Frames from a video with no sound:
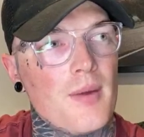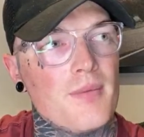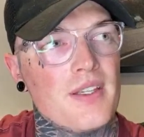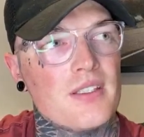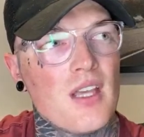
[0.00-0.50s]

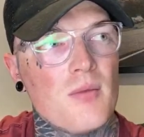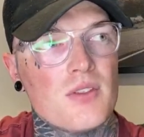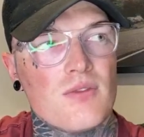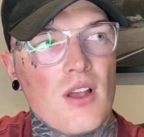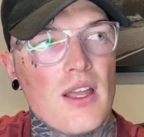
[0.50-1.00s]
in terms
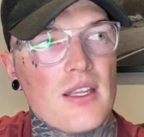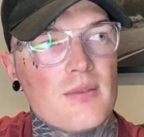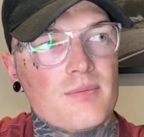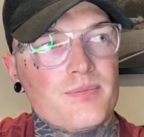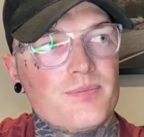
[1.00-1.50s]
of like
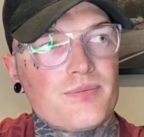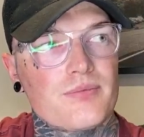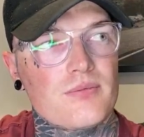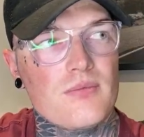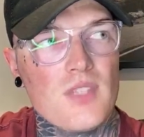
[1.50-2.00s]

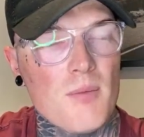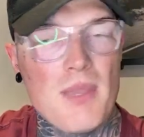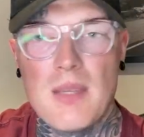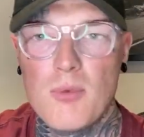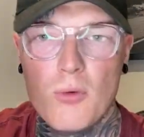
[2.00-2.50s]

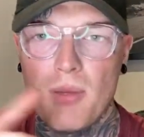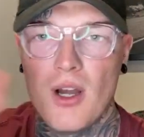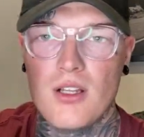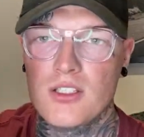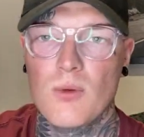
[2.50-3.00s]
people
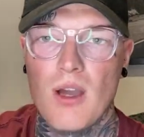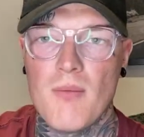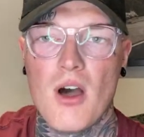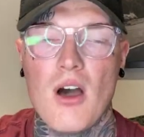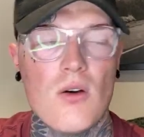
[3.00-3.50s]
per square
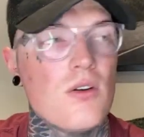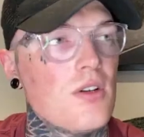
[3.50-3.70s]
mile.